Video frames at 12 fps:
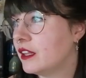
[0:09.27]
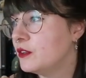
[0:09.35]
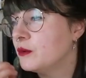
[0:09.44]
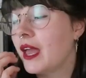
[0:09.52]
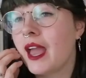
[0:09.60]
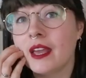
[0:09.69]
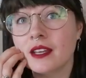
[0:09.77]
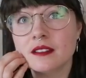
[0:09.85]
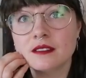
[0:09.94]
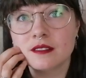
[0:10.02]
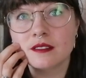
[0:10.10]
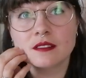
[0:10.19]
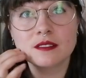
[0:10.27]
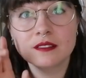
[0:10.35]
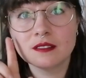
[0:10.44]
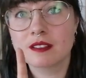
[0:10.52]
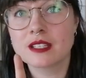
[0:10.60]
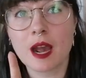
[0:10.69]
You can't
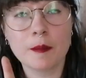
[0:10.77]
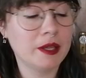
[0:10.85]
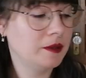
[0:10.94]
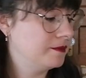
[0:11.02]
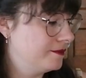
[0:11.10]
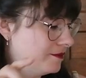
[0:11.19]
stop me.